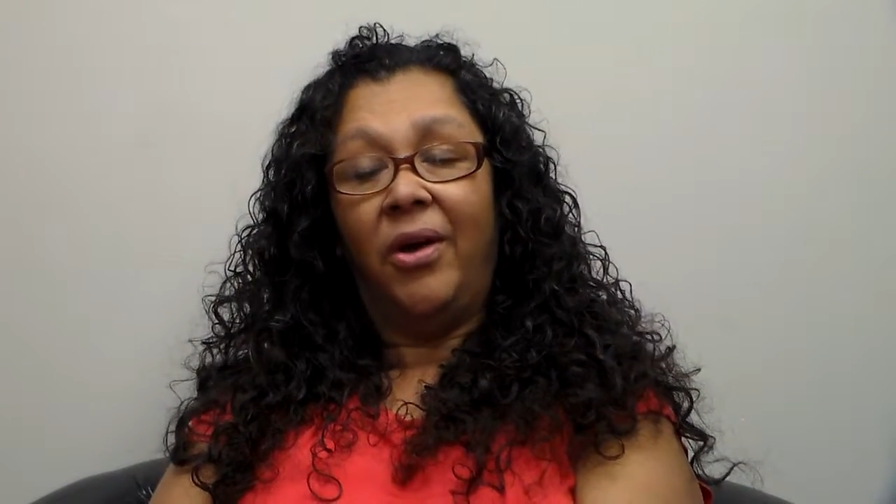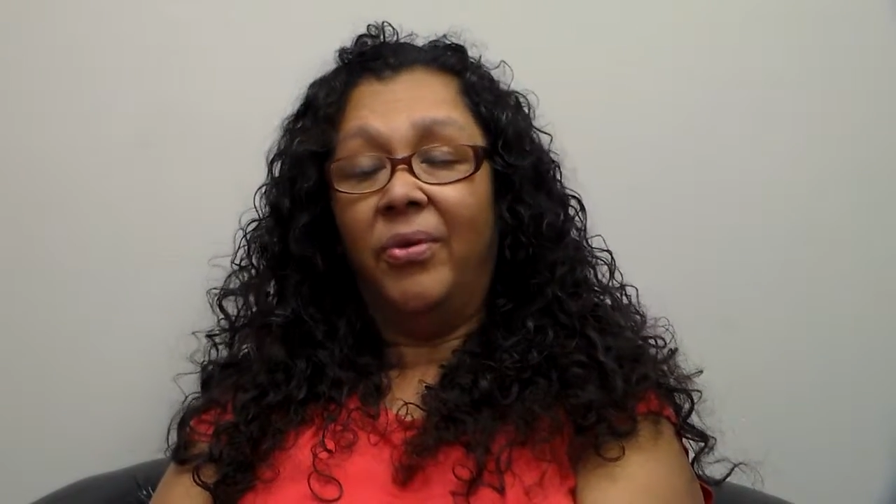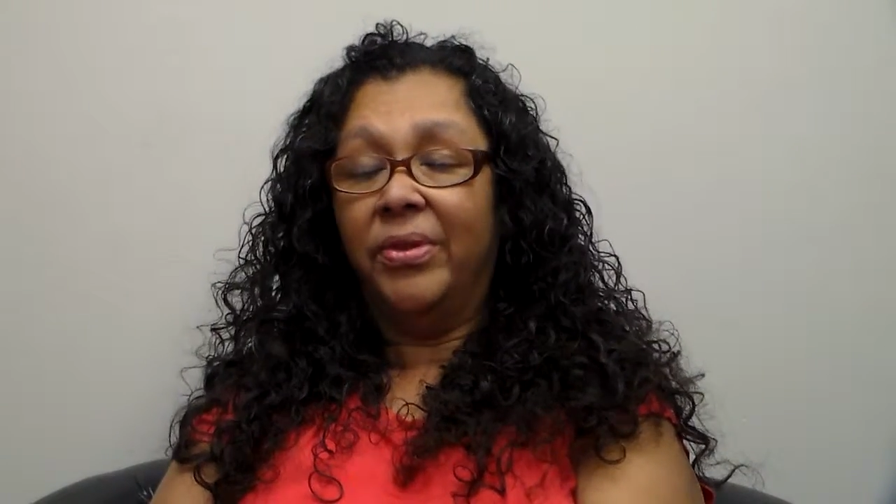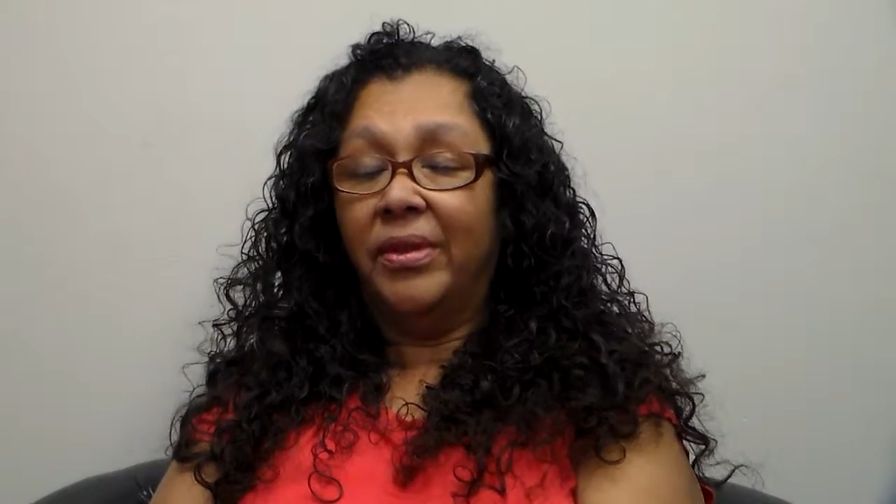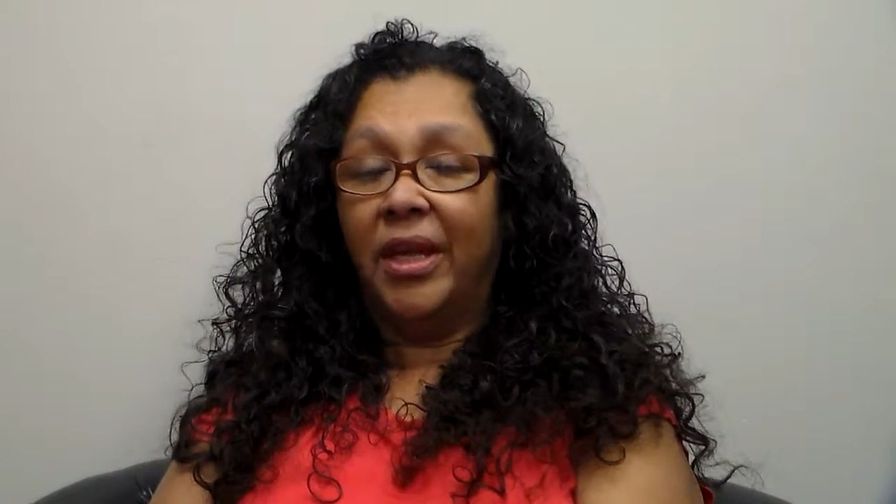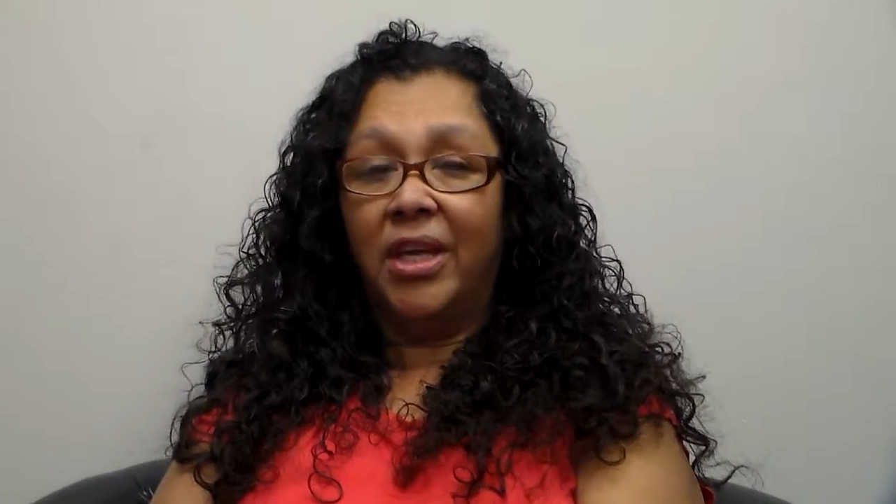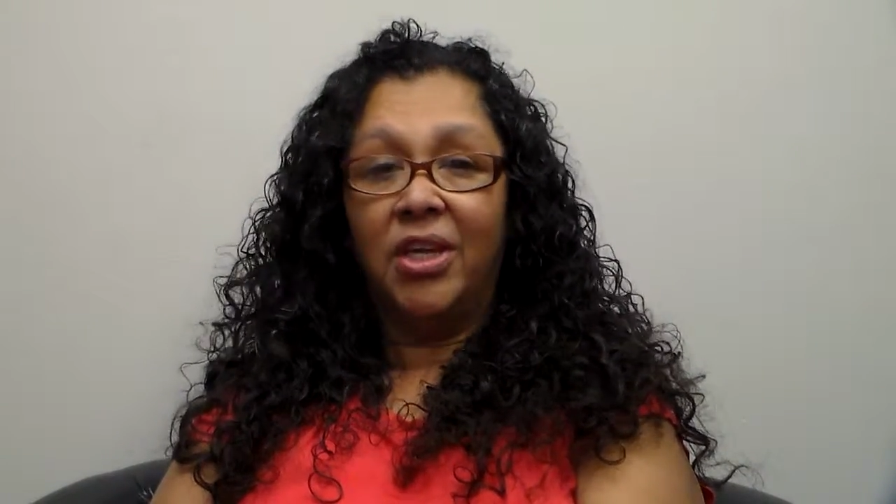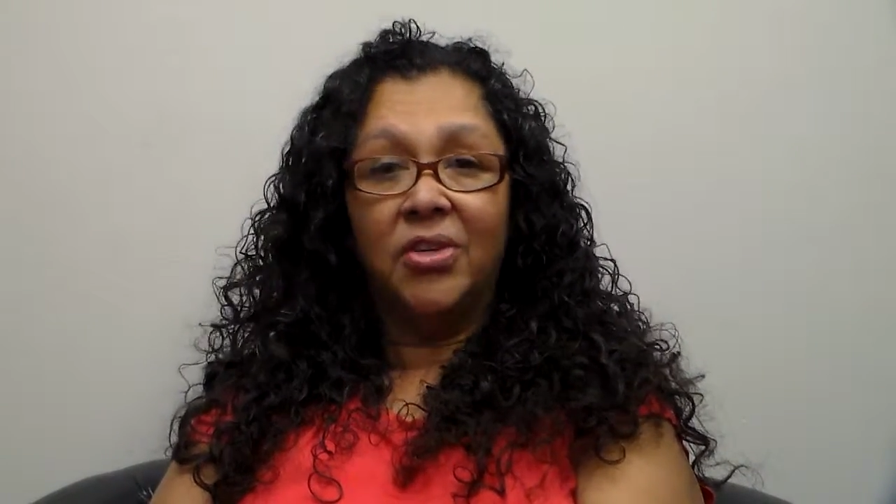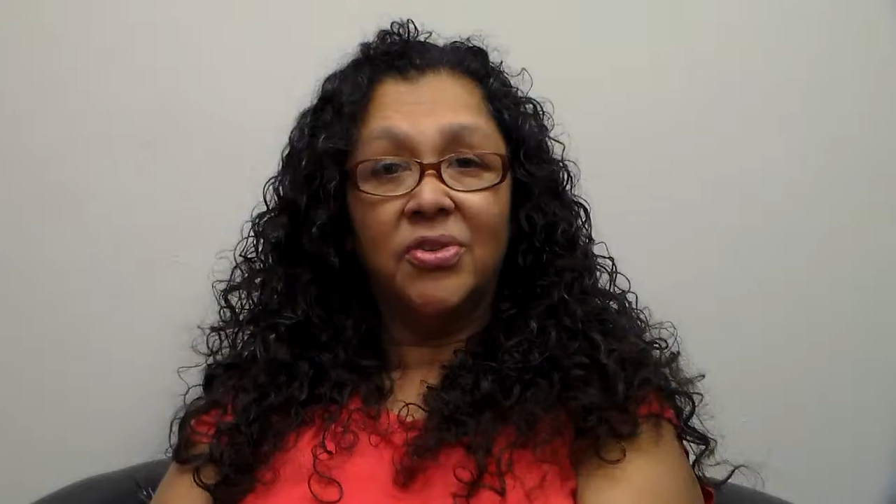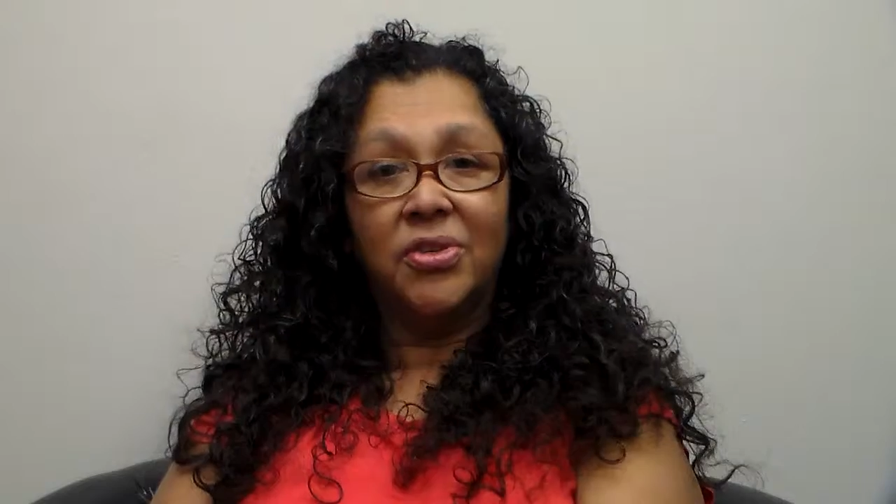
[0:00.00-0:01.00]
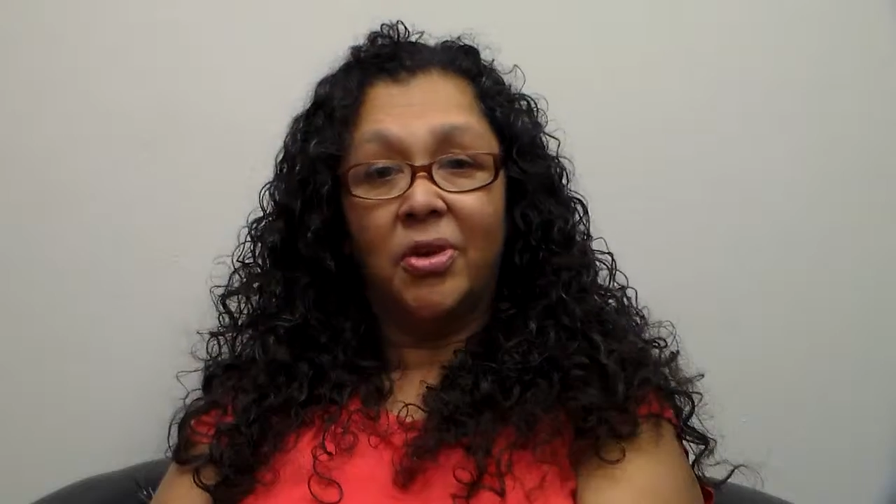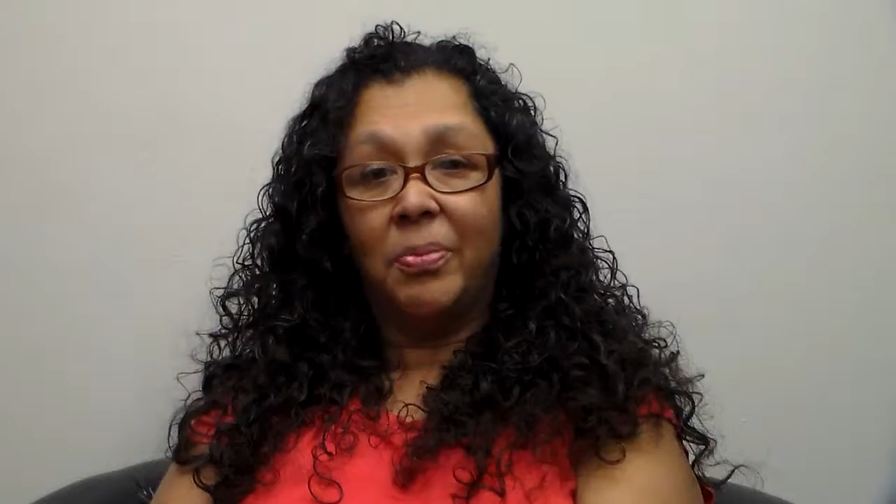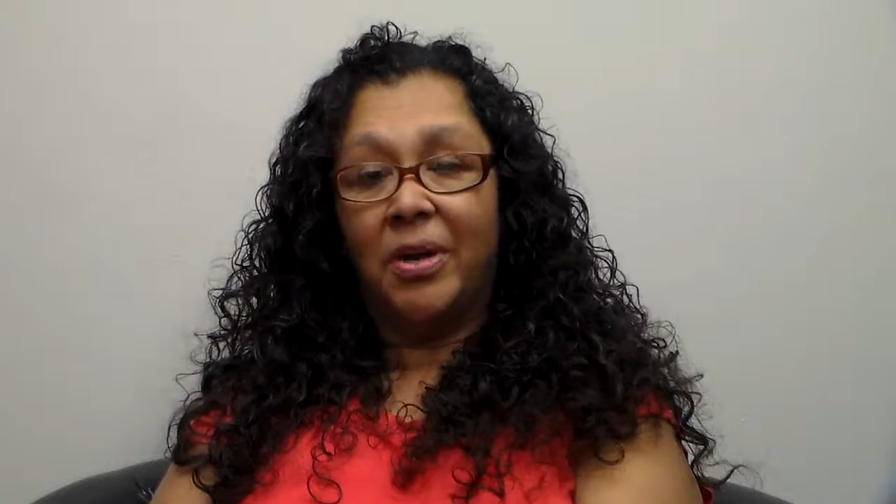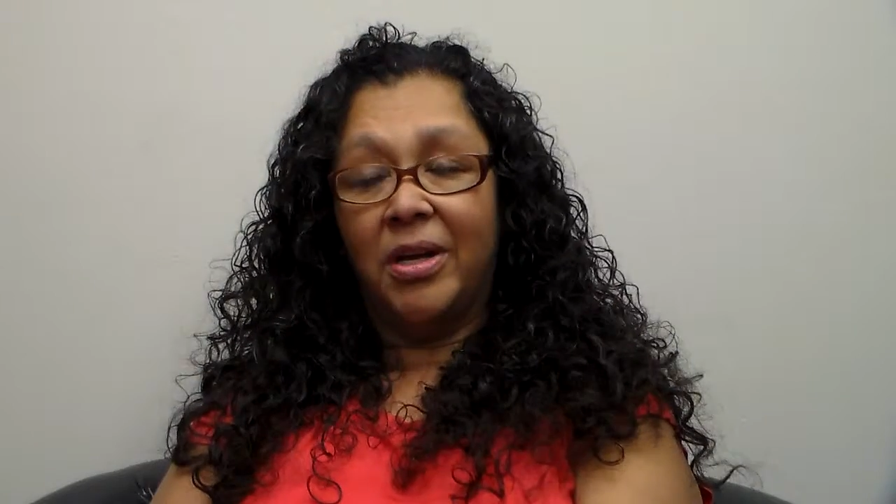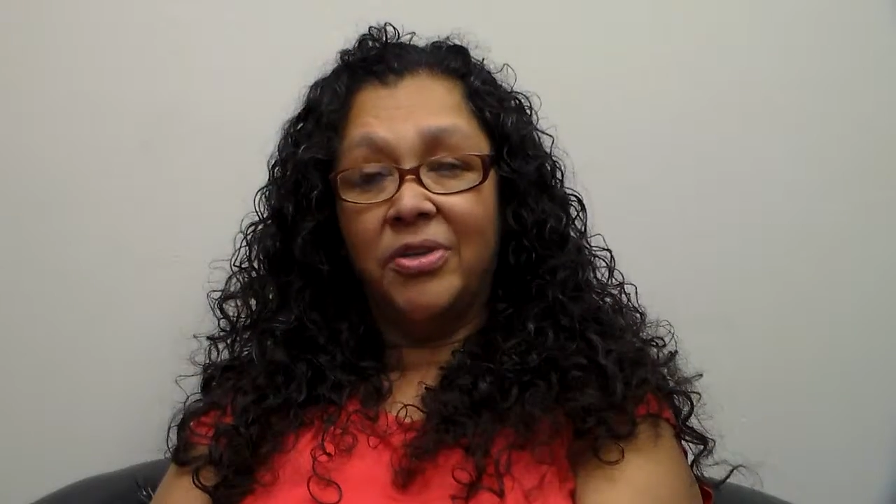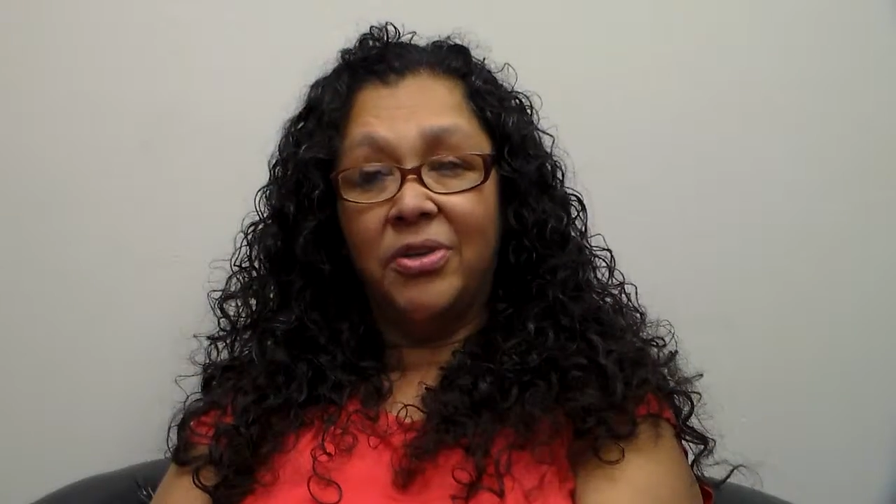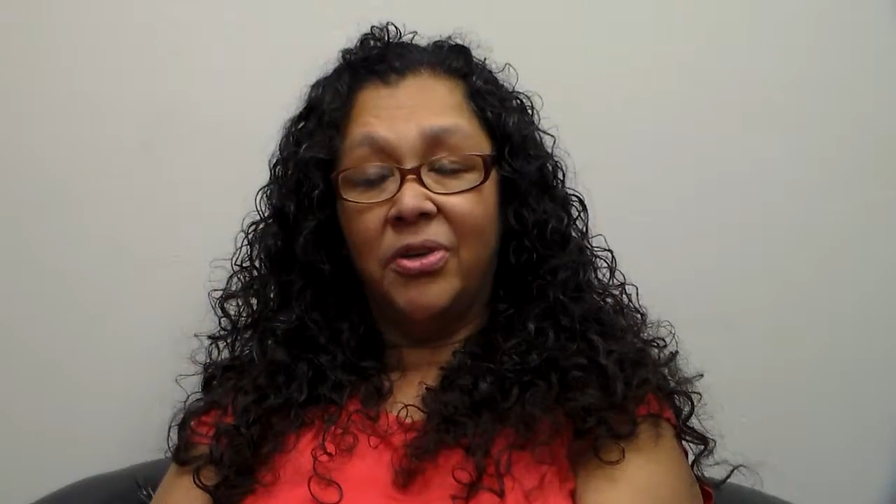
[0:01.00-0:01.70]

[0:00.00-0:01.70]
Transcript: Oh, thank you so much.